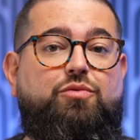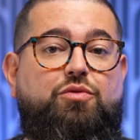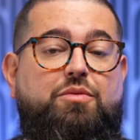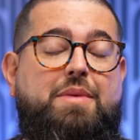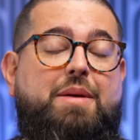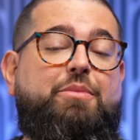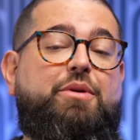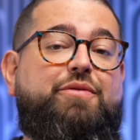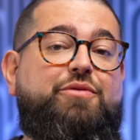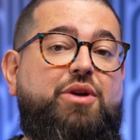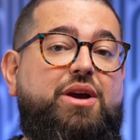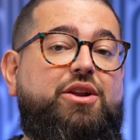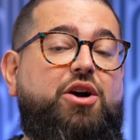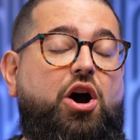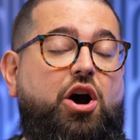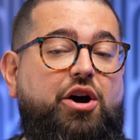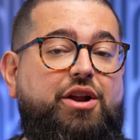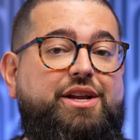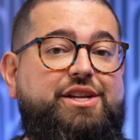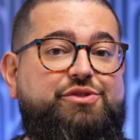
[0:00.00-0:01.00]
Remember, if you had
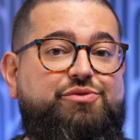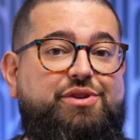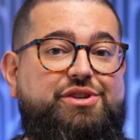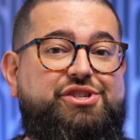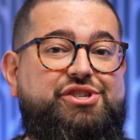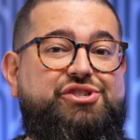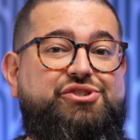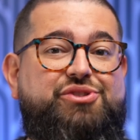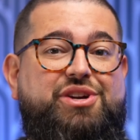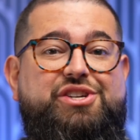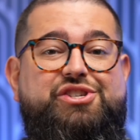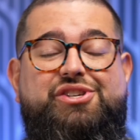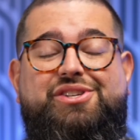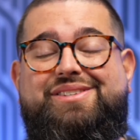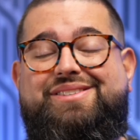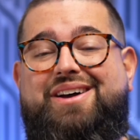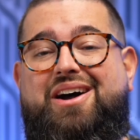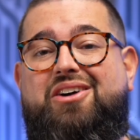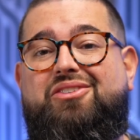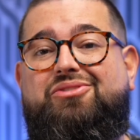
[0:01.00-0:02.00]
audience registration
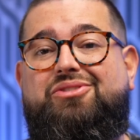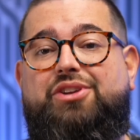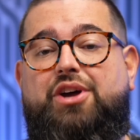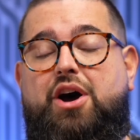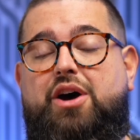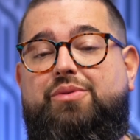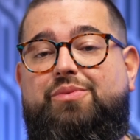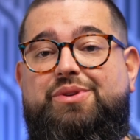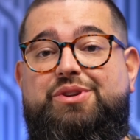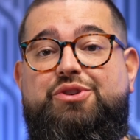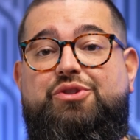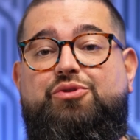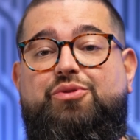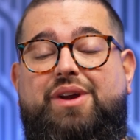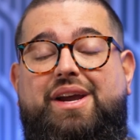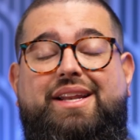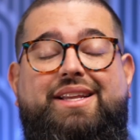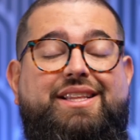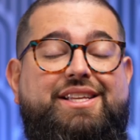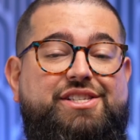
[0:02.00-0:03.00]
toggled on when you
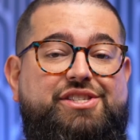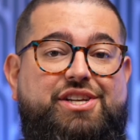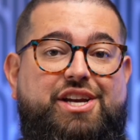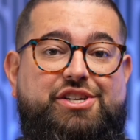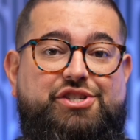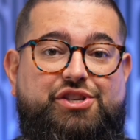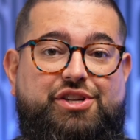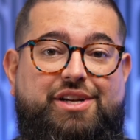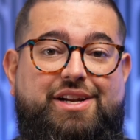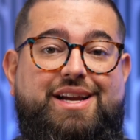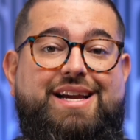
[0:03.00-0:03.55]
created the session,